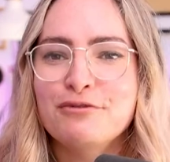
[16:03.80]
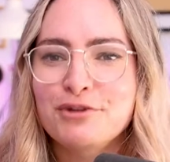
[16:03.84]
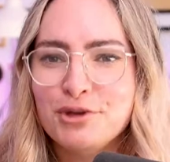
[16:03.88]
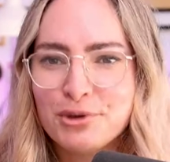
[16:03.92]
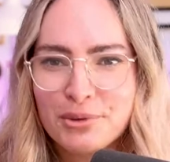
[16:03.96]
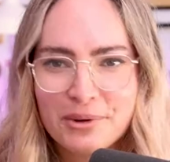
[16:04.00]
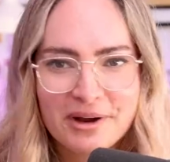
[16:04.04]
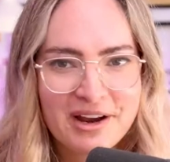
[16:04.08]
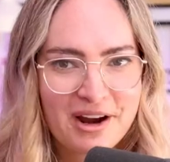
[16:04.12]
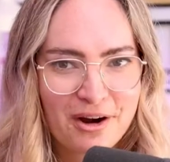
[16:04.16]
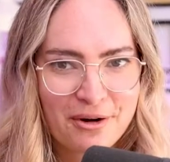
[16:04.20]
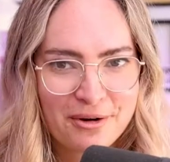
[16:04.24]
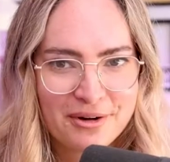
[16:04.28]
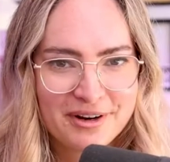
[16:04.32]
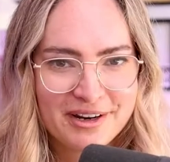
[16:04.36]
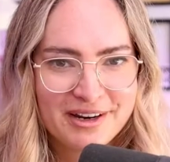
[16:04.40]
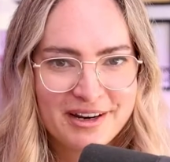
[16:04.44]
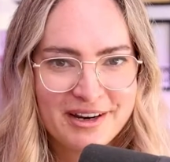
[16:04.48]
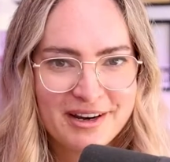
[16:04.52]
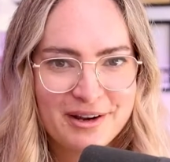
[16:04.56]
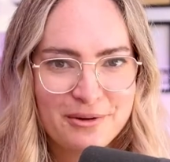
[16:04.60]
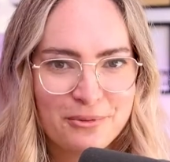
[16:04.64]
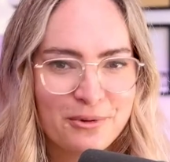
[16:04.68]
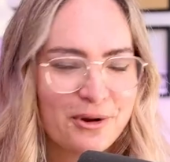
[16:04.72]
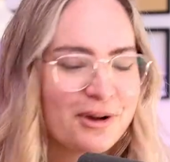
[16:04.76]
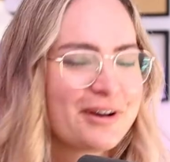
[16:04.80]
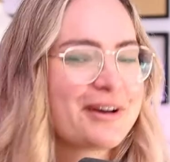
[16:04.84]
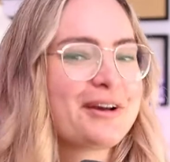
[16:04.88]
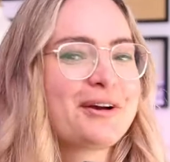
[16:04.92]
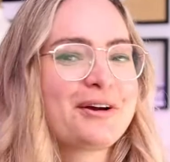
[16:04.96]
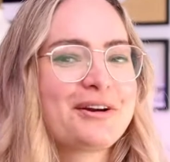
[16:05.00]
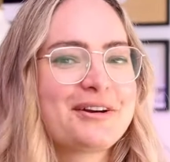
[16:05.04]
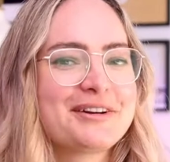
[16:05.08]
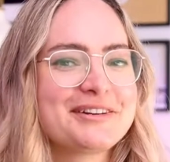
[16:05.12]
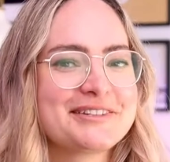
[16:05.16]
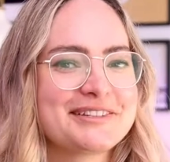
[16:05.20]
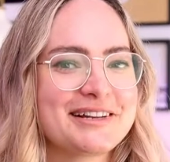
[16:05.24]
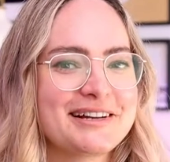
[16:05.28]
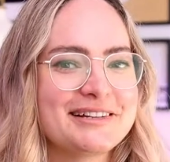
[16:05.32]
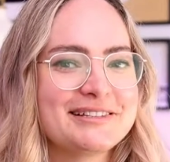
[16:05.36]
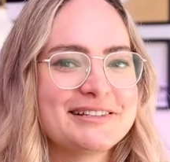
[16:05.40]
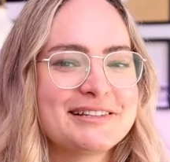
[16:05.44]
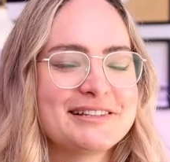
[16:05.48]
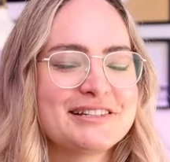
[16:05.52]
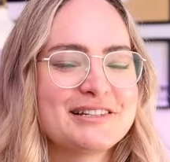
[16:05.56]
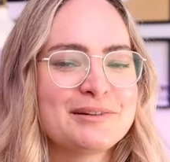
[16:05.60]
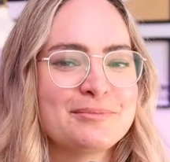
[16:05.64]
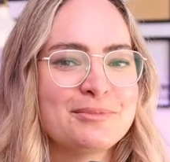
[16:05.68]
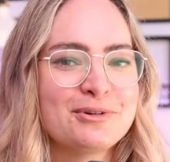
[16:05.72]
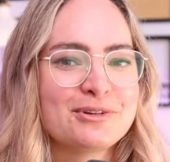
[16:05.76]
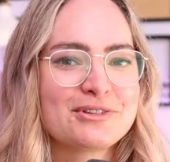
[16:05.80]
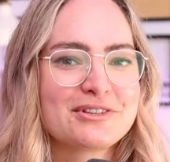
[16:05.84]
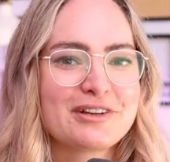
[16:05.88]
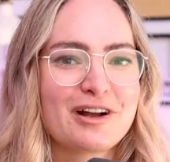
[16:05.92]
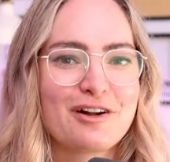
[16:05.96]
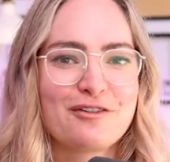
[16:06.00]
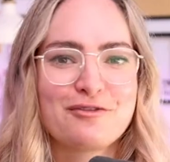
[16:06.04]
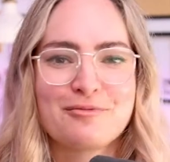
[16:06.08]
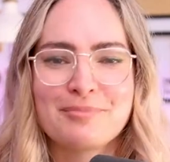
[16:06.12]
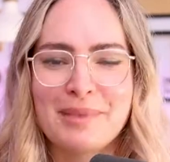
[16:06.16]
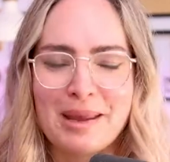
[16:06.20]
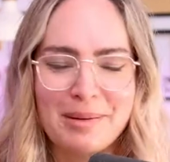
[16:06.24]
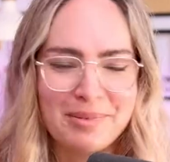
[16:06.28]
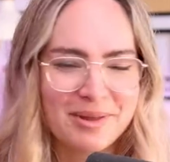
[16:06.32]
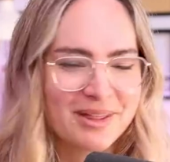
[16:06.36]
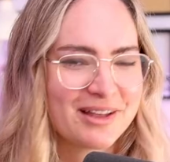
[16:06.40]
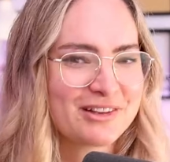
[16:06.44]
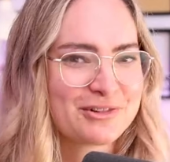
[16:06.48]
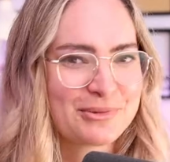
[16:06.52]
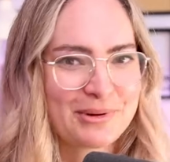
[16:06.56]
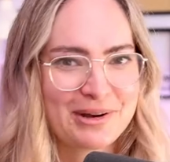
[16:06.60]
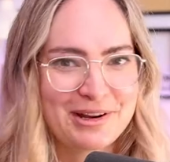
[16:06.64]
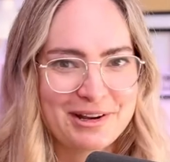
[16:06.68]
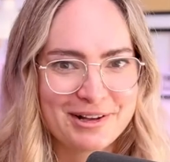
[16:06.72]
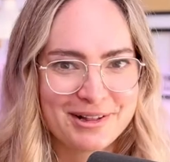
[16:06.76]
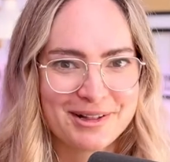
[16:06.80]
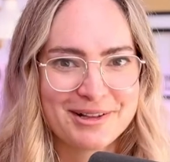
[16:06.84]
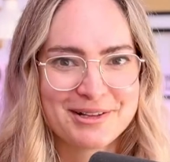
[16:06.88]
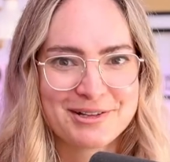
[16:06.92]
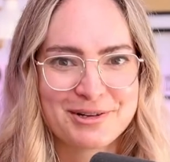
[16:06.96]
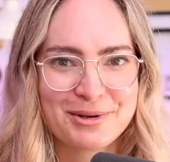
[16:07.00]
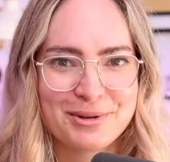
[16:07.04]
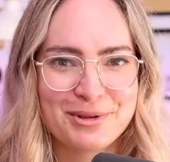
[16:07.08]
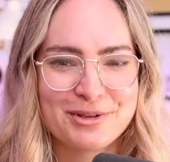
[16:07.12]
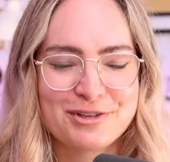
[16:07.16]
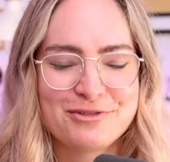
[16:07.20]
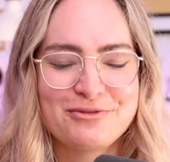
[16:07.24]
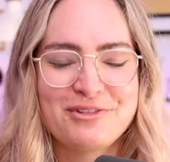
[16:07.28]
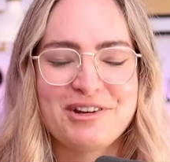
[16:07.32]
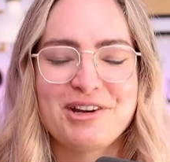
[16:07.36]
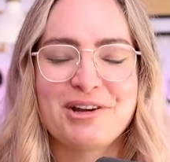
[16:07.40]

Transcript: If you are currently working on a design system yourself, maybe that's why you clicked on this